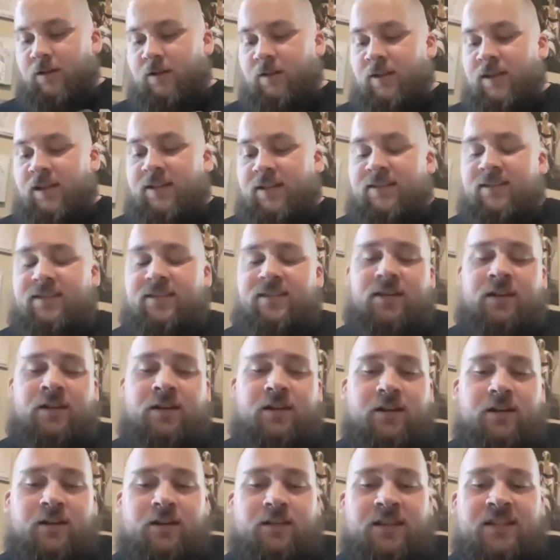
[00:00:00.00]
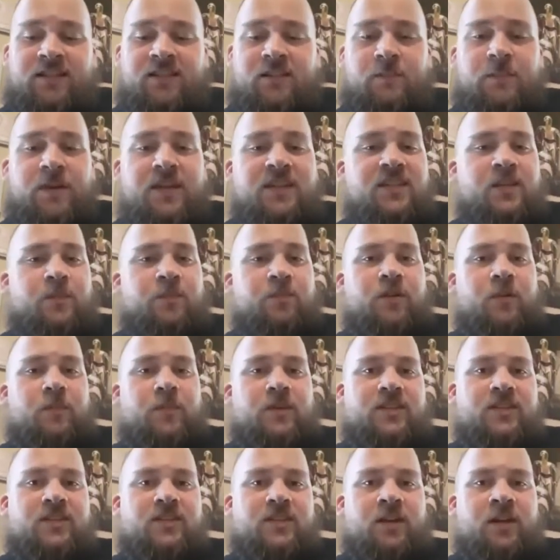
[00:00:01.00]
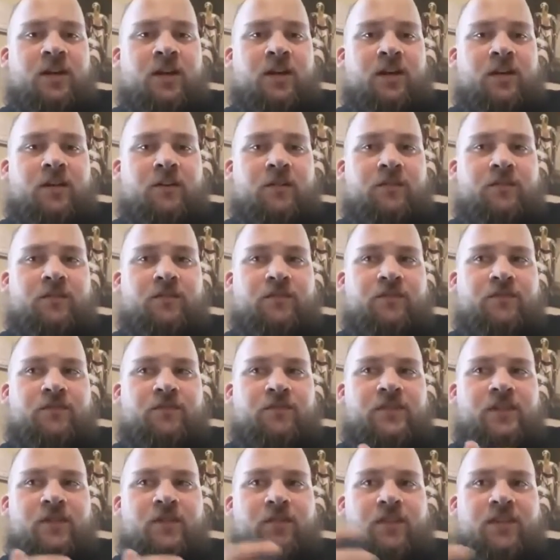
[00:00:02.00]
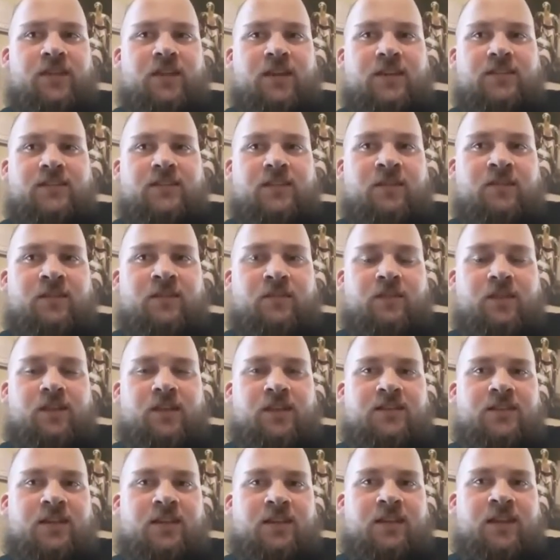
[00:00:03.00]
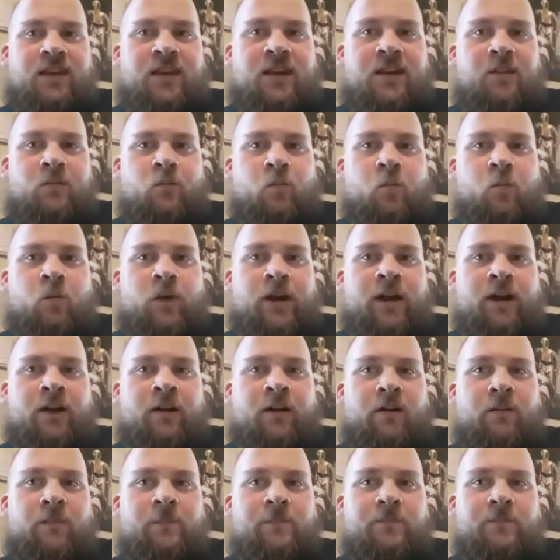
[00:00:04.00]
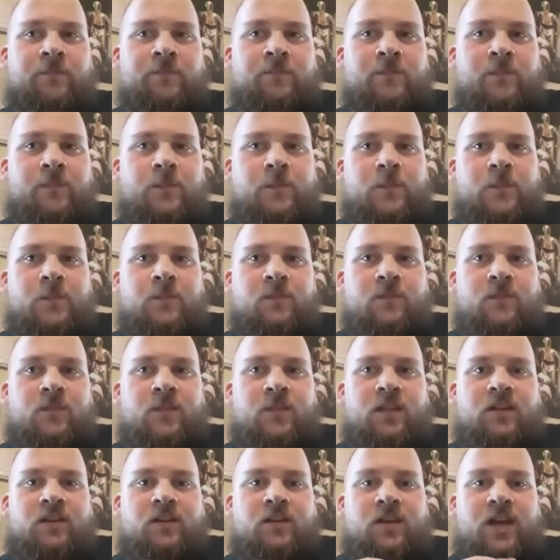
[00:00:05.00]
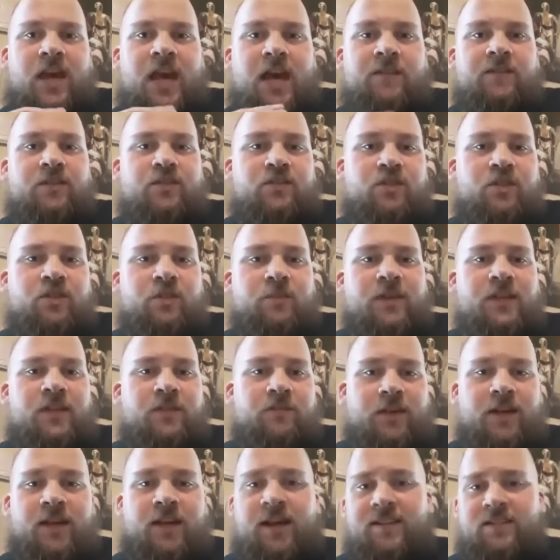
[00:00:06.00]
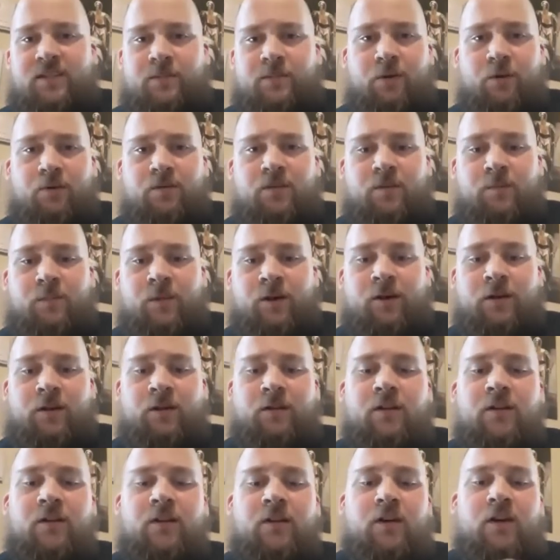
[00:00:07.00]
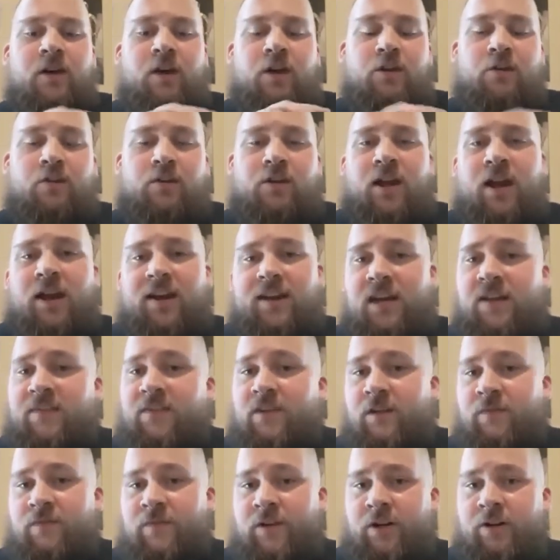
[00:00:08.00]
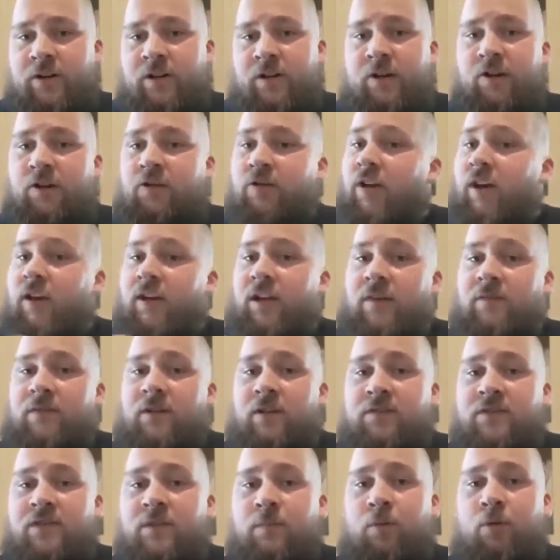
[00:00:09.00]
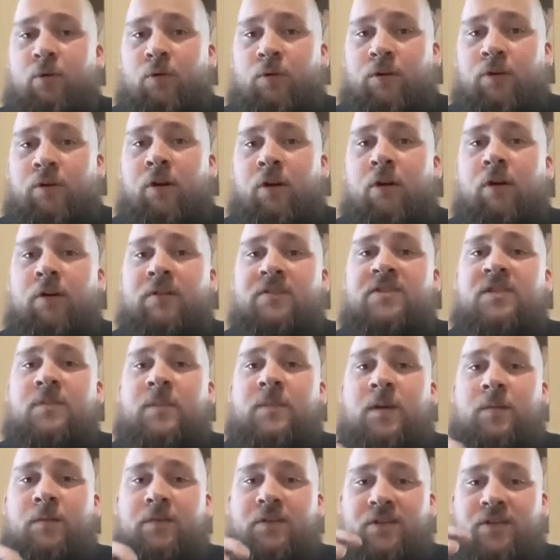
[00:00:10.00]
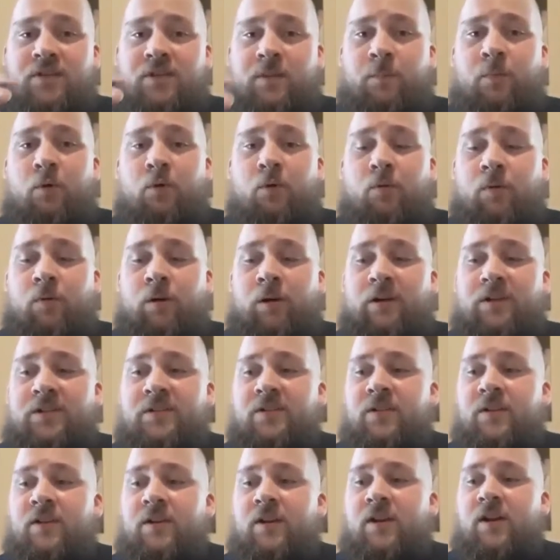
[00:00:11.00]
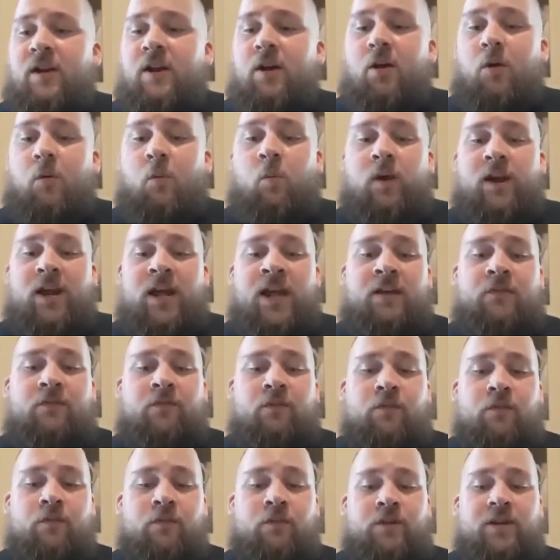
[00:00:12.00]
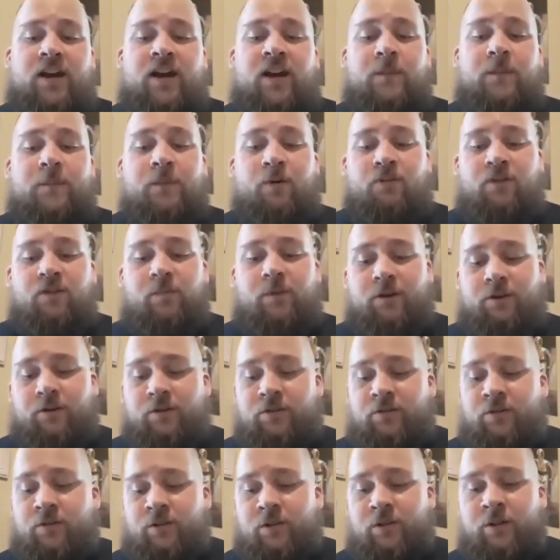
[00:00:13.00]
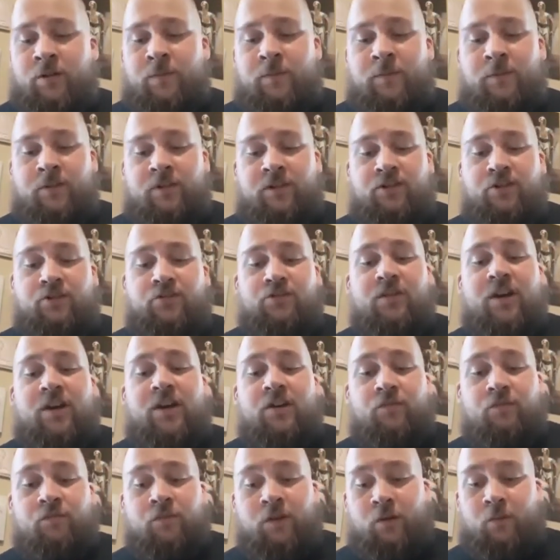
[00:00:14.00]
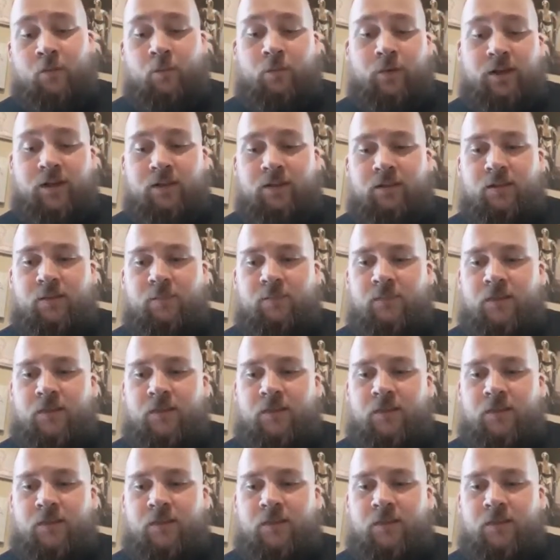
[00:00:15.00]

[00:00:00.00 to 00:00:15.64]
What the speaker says: That's the basic premise of different things like that. Where having too many different kinds of Pokemon, you're not going to have enough energy. You're not going to have enough supporter cards to be able to support whatever kind of Pokemon abilities you're trying to run with,